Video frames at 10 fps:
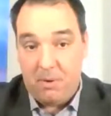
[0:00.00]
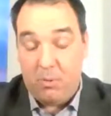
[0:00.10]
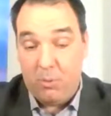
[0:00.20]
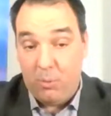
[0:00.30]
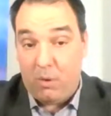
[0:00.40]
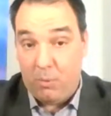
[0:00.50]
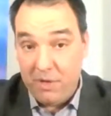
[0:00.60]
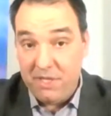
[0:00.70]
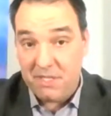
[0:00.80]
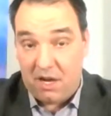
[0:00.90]
But what
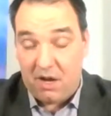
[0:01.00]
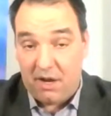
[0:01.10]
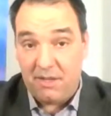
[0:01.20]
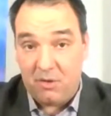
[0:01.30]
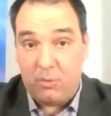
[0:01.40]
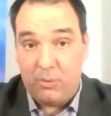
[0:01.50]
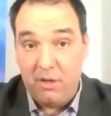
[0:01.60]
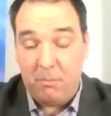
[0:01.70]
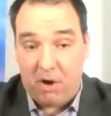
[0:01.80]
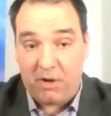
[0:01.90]
we saw in the
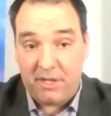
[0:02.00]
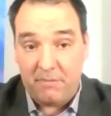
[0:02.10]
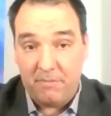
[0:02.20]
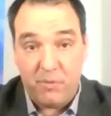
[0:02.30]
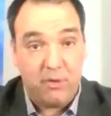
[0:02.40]
real market,